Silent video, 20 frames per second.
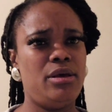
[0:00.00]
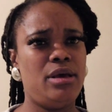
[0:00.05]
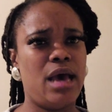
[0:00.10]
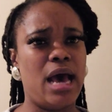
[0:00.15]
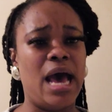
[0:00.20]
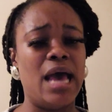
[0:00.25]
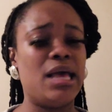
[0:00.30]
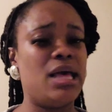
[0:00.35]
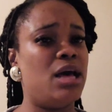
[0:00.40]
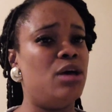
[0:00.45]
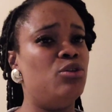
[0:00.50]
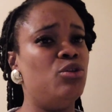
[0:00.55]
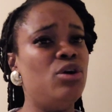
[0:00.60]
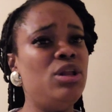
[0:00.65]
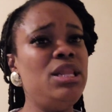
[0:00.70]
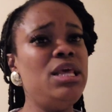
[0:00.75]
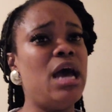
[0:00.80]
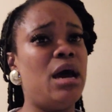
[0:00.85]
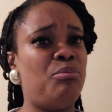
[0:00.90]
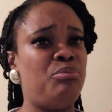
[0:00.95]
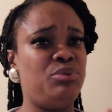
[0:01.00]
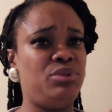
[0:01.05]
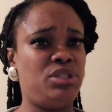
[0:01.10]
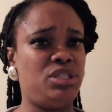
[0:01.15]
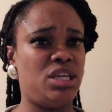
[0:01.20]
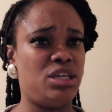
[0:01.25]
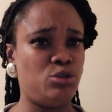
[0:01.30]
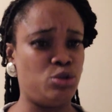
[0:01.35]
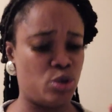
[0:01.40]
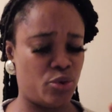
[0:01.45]
I can only
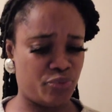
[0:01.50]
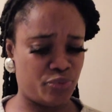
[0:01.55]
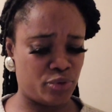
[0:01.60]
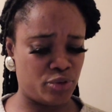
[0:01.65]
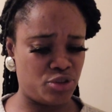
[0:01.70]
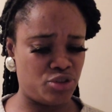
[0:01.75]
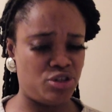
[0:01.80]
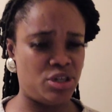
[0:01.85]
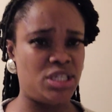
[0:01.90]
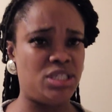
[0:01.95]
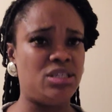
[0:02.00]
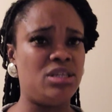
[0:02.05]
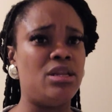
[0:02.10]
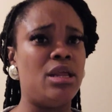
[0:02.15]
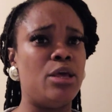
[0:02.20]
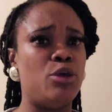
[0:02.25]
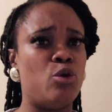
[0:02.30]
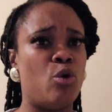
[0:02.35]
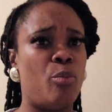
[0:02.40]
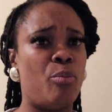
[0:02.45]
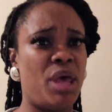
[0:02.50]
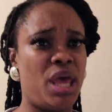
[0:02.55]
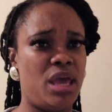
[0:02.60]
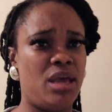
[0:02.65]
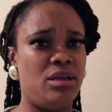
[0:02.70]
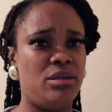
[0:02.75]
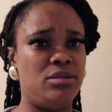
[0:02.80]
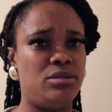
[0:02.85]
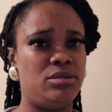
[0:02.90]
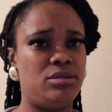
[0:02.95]
appreciate your frustration and your
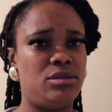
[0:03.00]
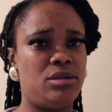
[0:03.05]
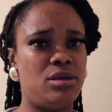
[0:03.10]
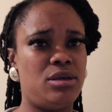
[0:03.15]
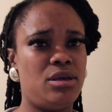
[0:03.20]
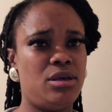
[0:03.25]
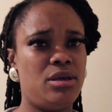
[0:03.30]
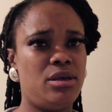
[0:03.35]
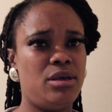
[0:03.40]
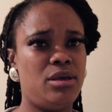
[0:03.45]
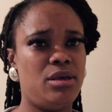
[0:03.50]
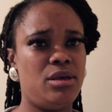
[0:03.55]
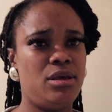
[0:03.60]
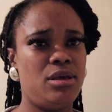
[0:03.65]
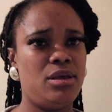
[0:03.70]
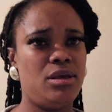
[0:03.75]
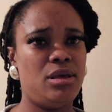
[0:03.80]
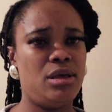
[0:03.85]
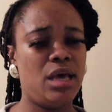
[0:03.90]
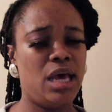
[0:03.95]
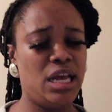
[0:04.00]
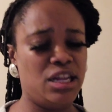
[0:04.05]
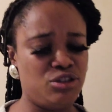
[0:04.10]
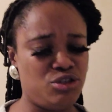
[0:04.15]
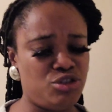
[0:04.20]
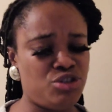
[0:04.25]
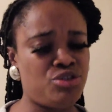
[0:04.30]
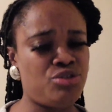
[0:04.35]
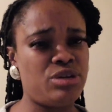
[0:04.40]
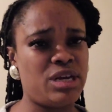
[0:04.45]
pains. And
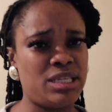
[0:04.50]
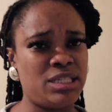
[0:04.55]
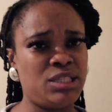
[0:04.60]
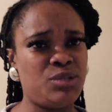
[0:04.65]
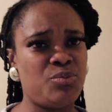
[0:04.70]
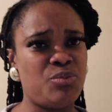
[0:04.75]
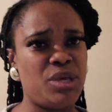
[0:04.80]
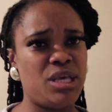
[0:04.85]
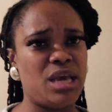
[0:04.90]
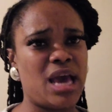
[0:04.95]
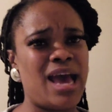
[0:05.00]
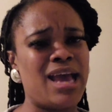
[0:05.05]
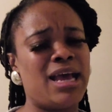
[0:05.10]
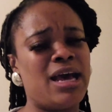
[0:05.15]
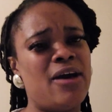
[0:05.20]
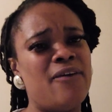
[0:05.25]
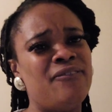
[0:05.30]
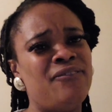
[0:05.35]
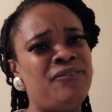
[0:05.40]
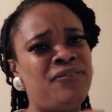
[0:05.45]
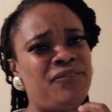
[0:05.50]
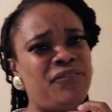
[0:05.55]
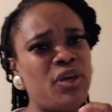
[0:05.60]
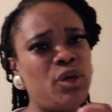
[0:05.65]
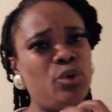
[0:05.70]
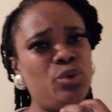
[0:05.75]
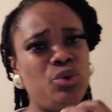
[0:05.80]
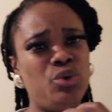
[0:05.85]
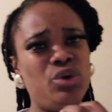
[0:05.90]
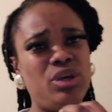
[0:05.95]
trust me, I can
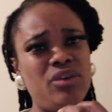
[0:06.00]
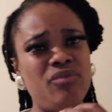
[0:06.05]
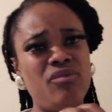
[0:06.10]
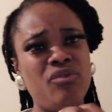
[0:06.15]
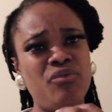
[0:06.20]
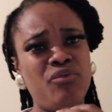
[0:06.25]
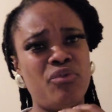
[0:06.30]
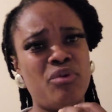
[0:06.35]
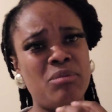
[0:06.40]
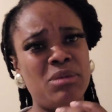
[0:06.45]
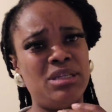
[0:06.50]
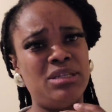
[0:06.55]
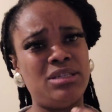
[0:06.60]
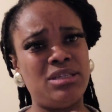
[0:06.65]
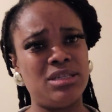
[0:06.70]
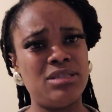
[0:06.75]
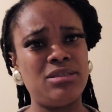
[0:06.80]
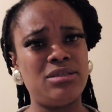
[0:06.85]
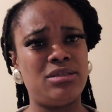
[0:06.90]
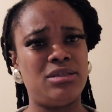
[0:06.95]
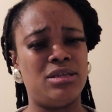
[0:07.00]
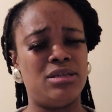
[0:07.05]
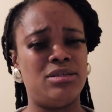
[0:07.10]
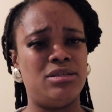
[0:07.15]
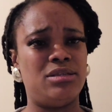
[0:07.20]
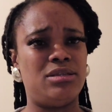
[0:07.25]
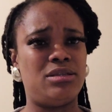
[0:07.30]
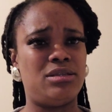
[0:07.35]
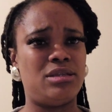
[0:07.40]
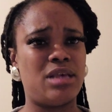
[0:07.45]
feel you even from a
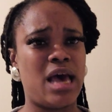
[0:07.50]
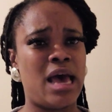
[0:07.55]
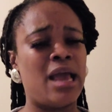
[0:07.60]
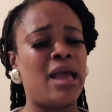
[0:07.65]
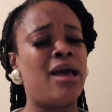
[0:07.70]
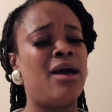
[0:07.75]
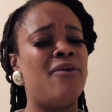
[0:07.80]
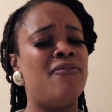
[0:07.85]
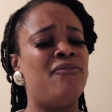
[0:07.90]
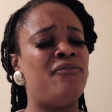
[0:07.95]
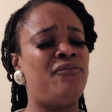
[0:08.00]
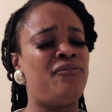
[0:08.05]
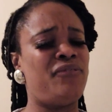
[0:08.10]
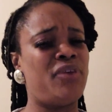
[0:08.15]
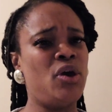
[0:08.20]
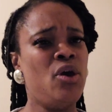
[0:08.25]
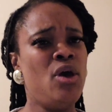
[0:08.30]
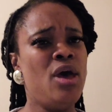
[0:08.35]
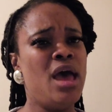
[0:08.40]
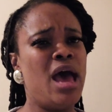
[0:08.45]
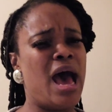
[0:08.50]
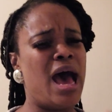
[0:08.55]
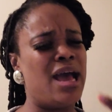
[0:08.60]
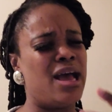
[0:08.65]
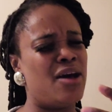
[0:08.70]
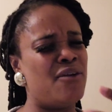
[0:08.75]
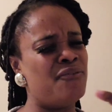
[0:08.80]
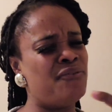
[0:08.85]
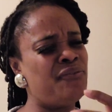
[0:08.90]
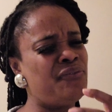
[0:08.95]
distance. I can
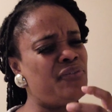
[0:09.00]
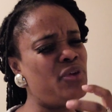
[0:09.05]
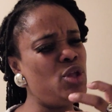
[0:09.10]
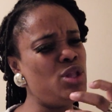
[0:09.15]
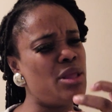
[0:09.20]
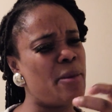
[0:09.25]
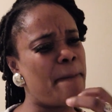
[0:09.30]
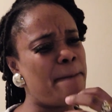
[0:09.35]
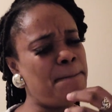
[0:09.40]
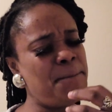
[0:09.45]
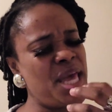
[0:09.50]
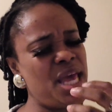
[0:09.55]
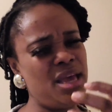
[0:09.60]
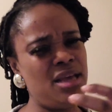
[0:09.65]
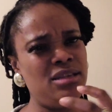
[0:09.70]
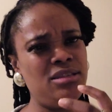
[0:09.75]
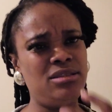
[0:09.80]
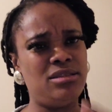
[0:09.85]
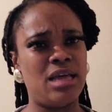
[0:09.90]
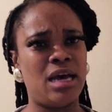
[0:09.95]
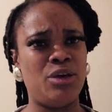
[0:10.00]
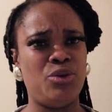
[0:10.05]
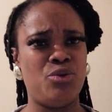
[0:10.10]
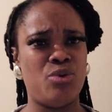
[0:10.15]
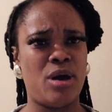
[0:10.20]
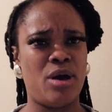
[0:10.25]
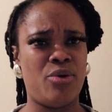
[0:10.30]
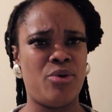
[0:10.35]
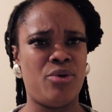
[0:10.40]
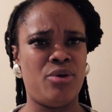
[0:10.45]
feel the pains that you
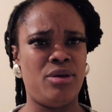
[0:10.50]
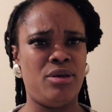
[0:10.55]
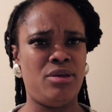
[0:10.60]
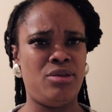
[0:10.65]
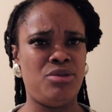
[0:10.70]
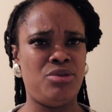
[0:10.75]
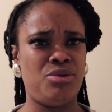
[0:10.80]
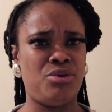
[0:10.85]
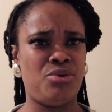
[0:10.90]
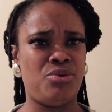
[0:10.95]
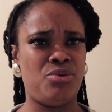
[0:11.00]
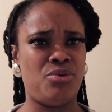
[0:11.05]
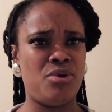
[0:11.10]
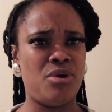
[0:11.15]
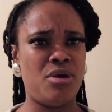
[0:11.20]
are going through.